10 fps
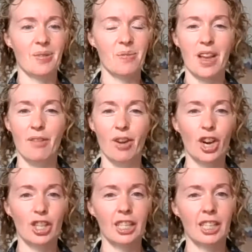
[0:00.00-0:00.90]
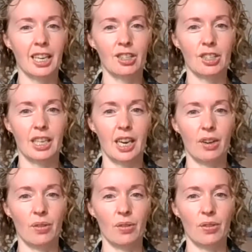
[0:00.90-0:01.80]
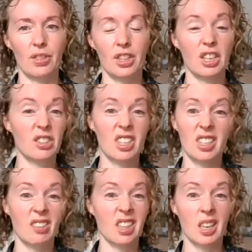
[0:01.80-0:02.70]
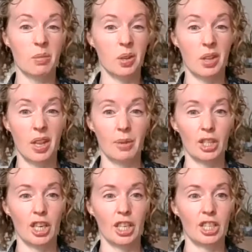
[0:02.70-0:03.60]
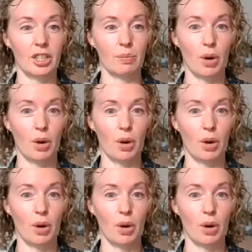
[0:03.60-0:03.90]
We have all these actors now that used to never think about climate change as